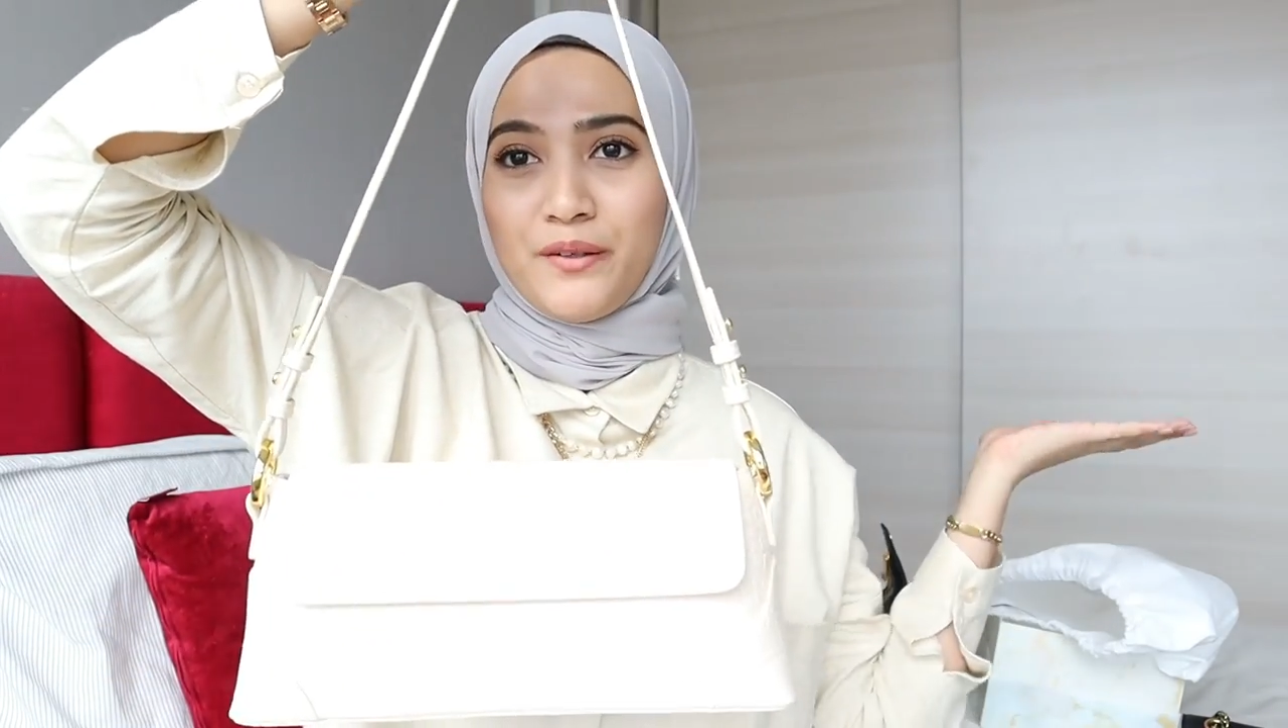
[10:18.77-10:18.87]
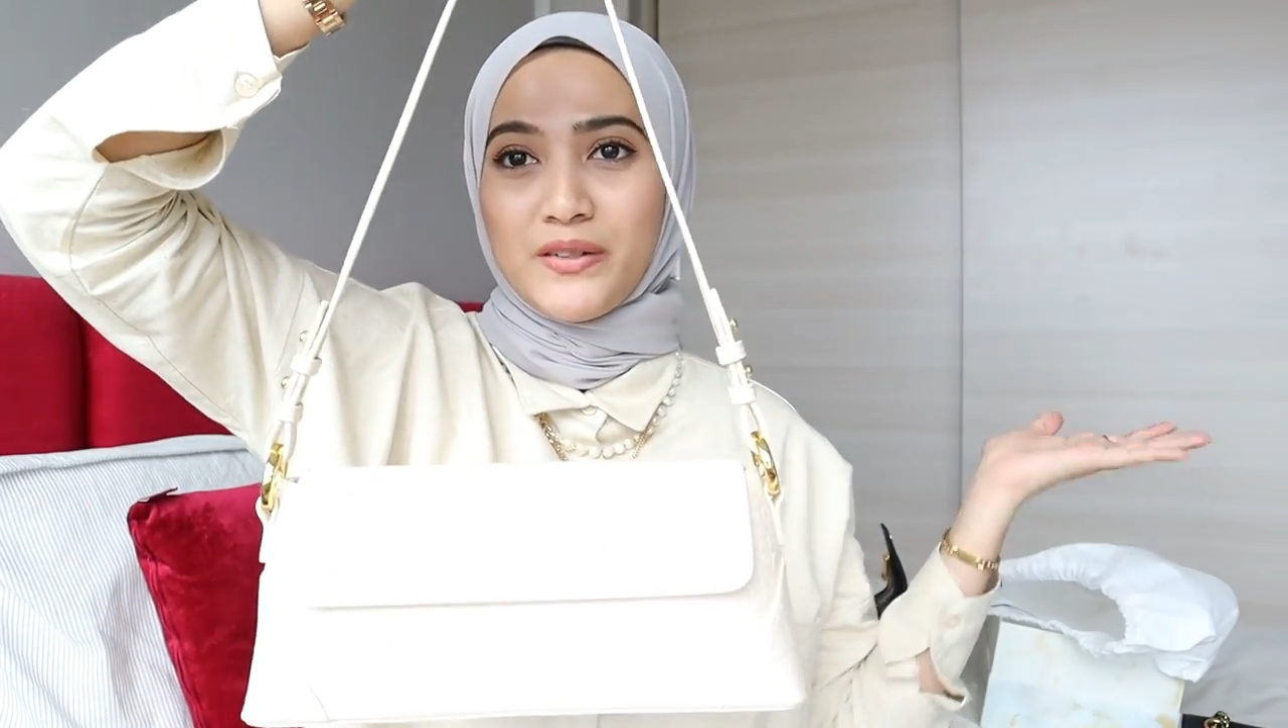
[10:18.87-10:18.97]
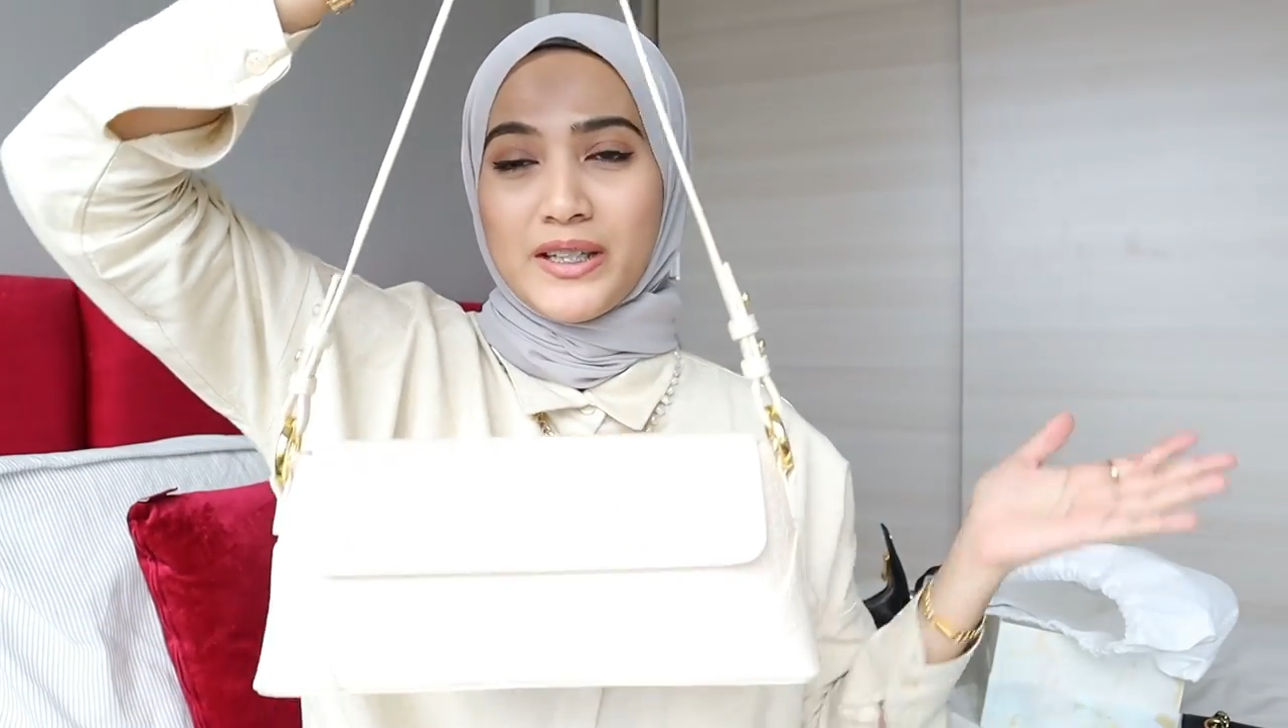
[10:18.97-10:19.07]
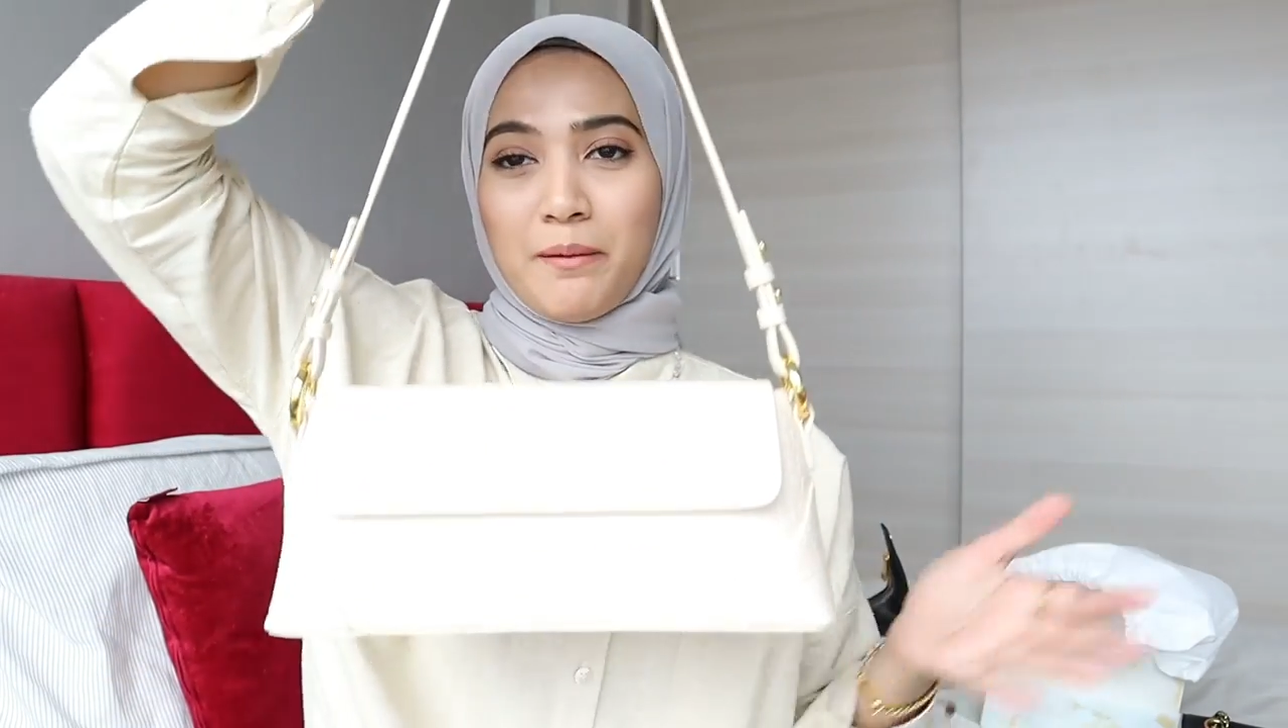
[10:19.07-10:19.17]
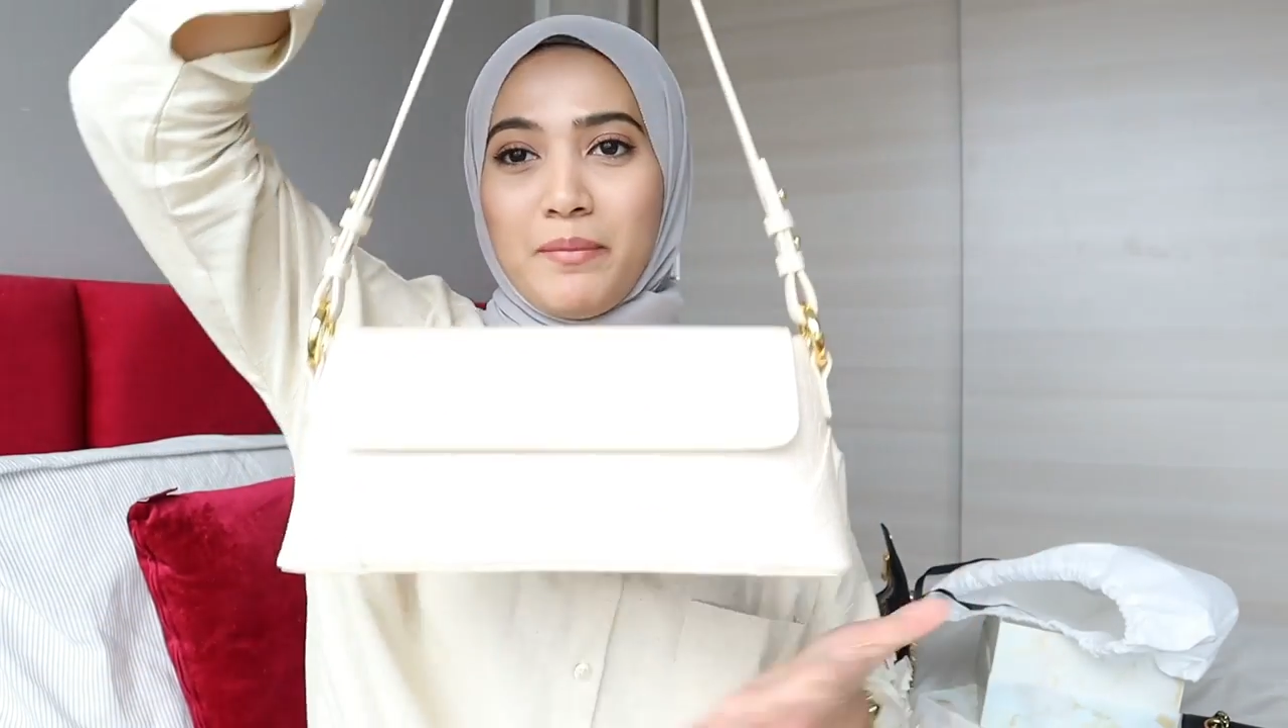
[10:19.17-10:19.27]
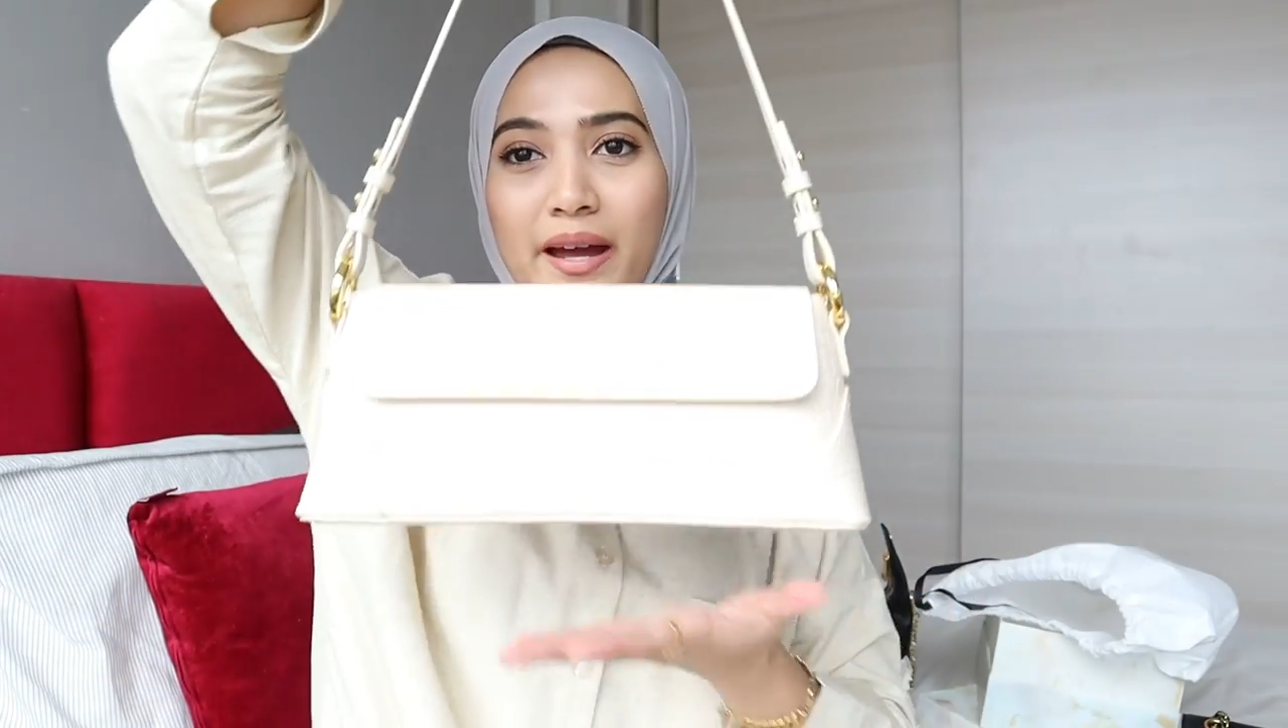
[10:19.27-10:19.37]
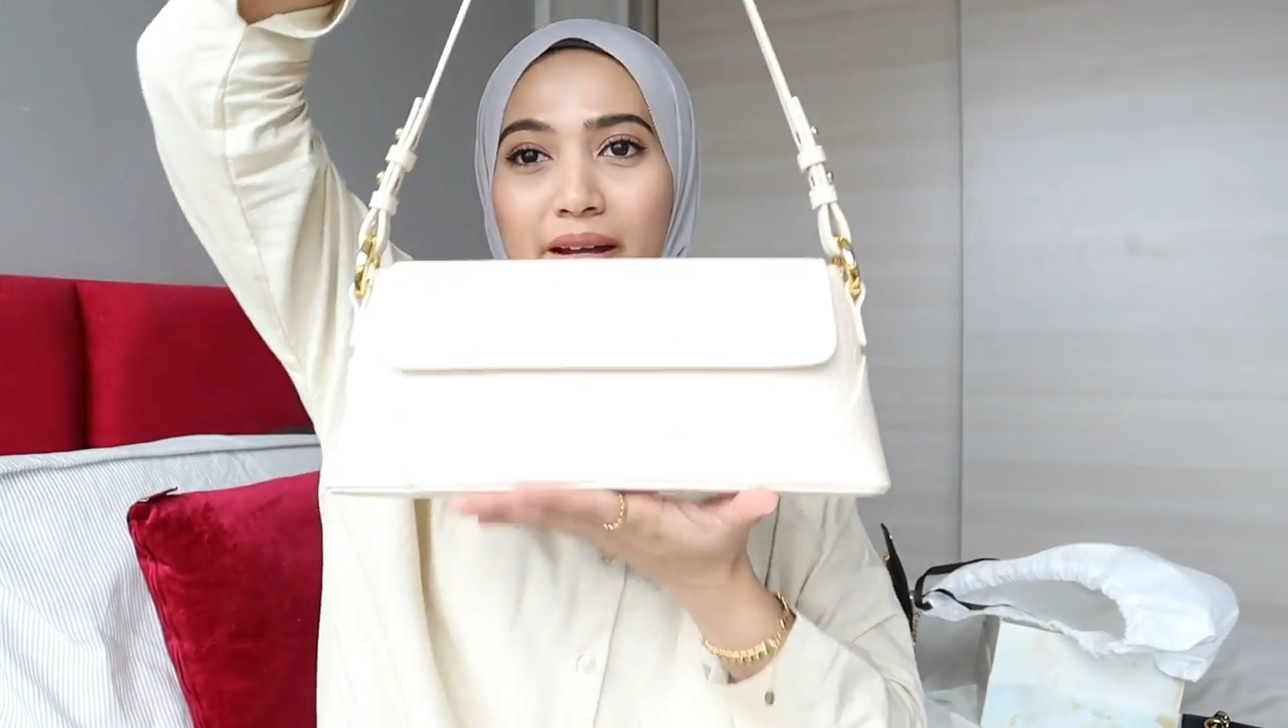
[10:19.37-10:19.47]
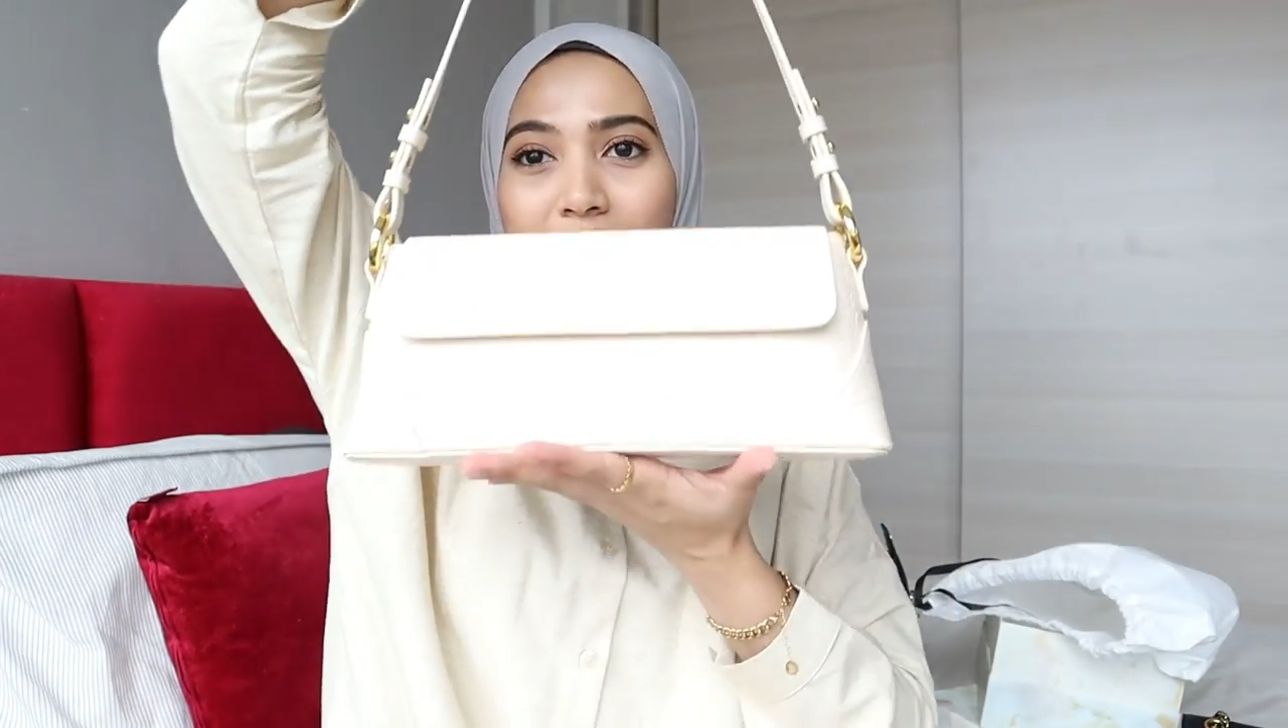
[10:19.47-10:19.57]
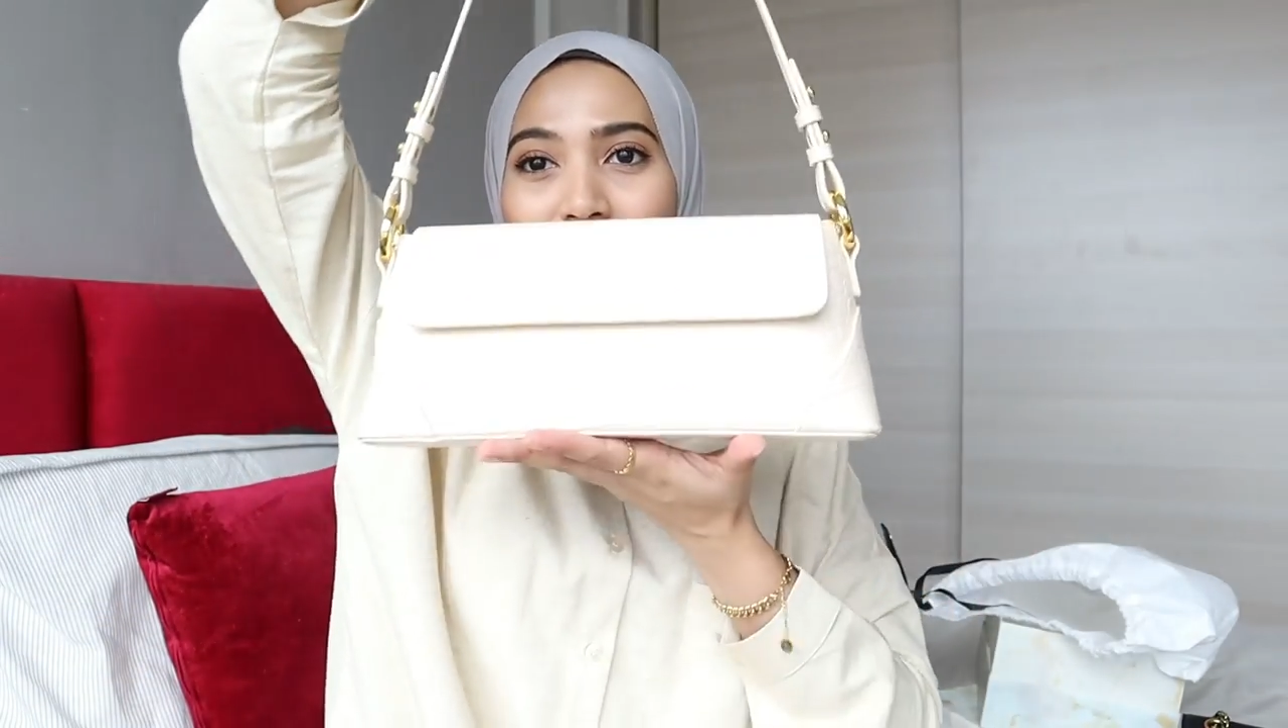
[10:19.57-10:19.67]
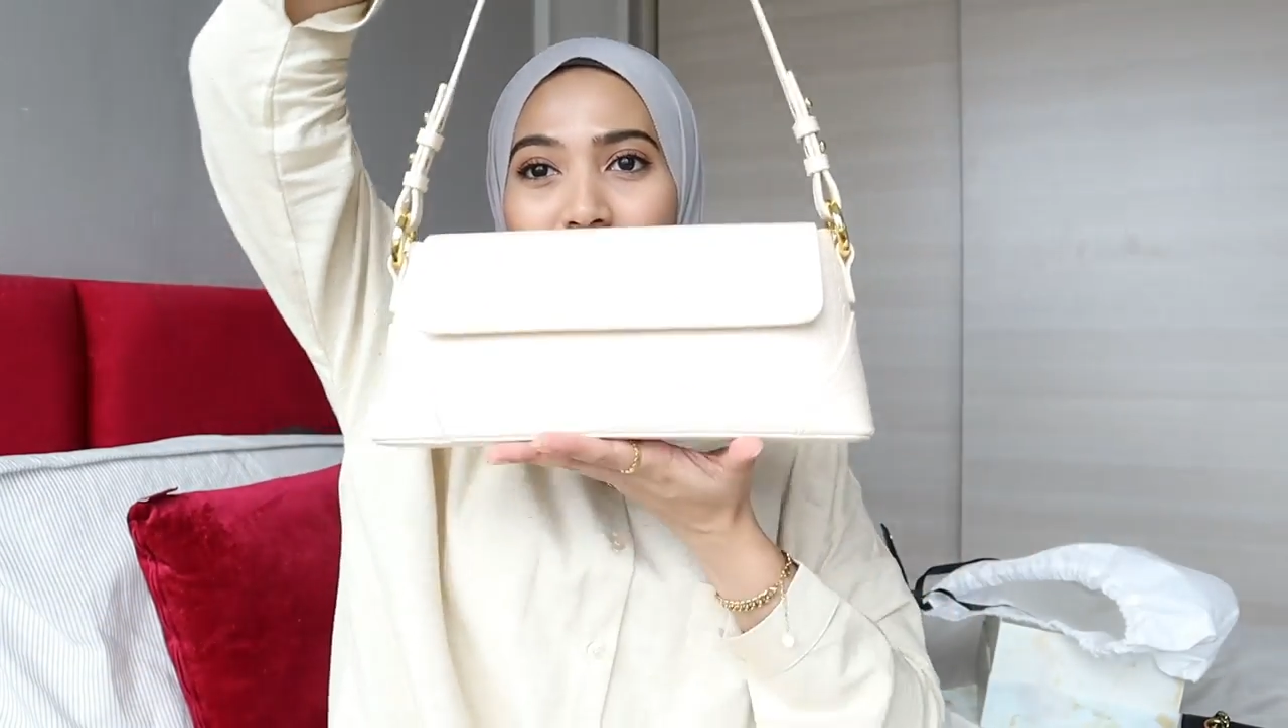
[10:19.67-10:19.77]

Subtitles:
previous handbag.